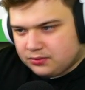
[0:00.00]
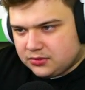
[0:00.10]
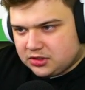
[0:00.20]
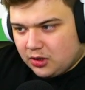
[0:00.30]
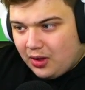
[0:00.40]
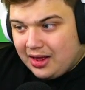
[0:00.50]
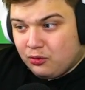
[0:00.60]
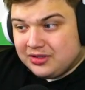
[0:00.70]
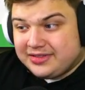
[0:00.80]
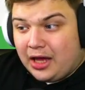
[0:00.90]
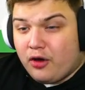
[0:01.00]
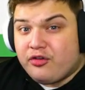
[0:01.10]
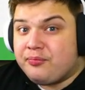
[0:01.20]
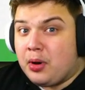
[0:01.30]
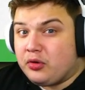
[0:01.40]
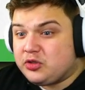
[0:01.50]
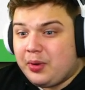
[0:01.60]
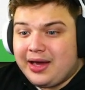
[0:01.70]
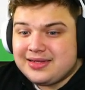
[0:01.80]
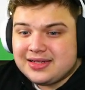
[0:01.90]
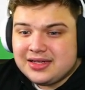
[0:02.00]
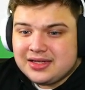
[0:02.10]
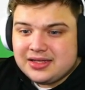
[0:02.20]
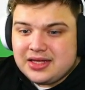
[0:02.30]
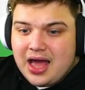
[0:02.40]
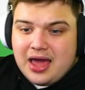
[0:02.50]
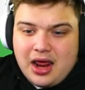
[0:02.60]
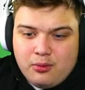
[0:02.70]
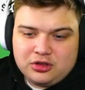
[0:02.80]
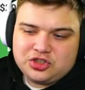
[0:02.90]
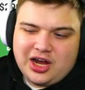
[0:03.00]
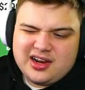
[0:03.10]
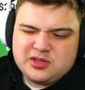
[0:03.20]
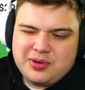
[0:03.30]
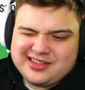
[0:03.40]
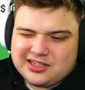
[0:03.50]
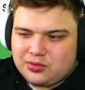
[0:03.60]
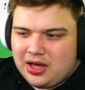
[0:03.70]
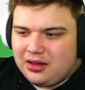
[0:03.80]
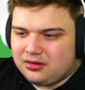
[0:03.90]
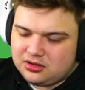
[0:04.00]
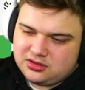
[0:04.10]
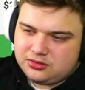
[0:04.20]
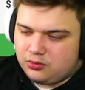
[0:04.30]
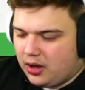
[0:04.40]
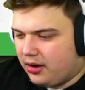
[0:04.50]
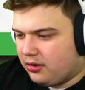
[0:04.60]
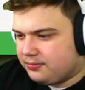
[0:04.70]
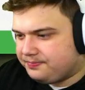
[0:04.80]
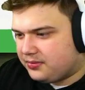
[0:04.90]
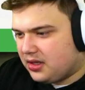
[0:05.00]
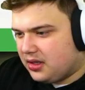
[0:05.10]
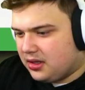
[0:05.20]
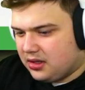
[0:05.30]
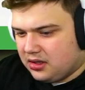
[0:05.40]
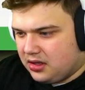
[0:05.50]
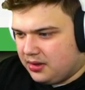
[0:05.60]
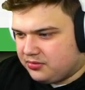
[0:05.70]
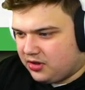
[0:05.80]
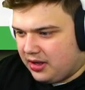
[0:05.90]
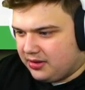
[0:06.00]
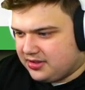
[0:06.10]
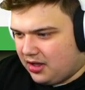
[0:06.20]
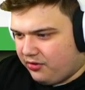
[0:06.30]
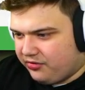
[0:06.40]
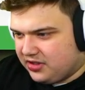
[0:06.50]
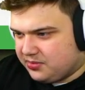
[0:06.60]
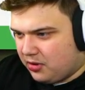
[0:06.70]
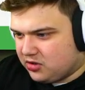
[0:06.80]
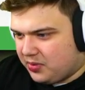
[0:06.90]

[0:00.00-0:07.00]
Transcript: So we'll start off with bonus buys, and then we'll try the spins as well, because why not? Let's start off with these bonus buys.